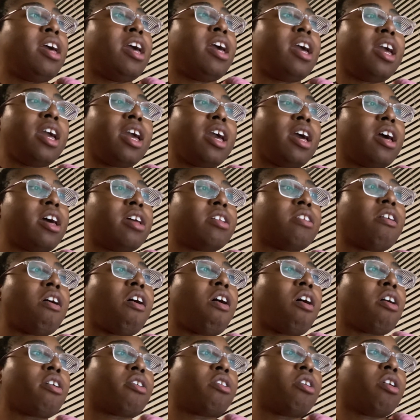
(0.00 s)
And
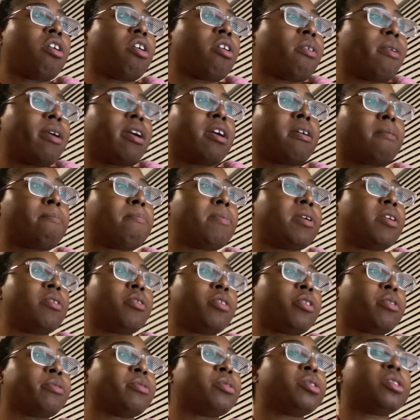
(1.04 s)
our current
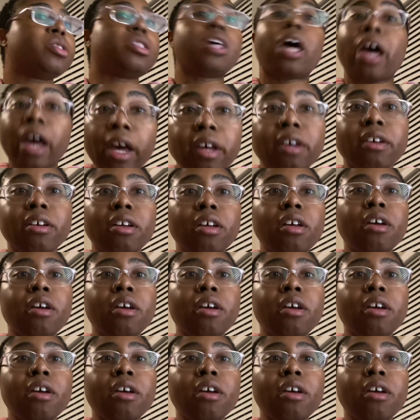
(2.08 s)
computers suck.